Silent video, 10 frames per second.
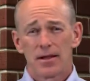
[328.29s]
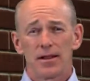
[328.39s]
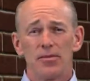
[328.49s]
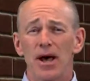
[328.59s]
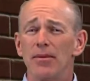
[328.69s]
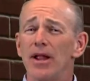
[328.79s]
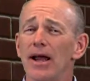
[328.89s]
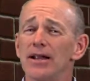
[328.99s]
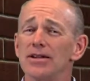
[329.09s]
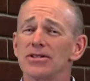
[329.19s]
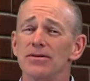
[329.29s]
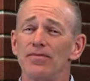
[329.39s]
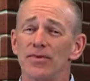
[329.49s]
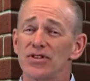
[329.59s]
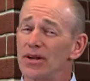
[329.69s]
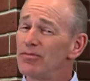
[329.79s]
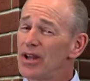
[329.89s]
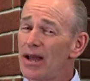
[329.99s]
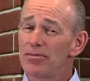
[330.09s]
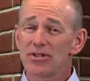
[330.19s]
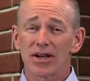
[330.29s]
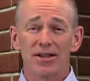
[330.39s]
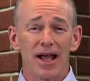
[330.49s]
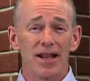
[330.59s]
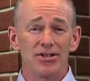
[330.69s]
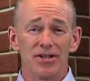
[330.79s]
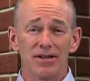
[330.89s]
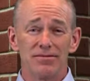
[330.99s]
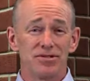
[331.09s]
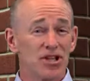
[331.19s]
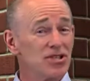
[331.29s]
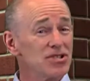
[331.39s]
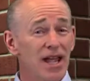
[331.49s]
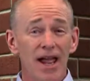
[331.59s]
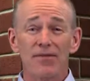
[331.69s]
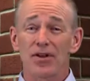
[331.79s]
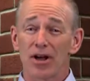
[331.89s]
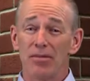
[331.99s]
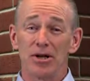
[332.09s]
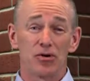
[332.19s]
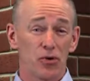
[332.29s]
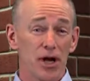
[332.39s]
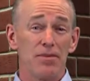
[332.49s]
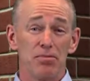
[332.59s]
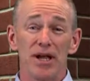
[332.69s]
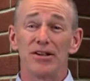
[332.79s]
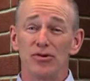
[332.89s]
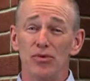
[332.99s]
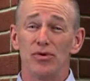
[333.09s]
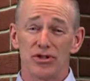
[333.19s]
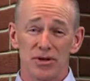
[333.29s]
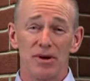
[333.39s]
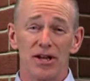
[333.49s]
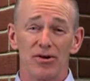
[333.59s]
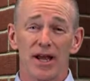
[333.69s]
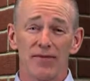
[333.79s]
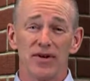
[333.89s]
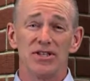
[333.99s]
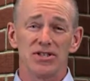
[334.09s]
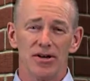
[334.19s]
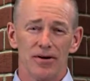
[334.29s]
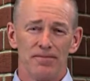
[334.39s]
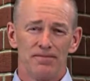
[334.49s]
The bottom line is, sometimes technology doesn't have to come in great big tools to make your life easier.